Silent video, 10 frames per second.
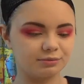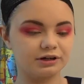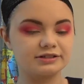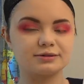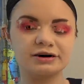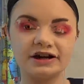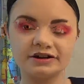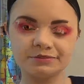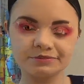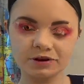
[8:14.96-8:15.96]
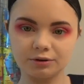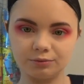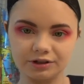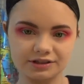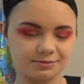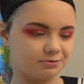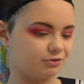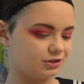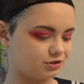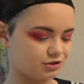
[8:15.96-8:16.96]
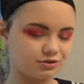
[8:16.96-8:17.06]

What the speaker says: gonna spray it with some of this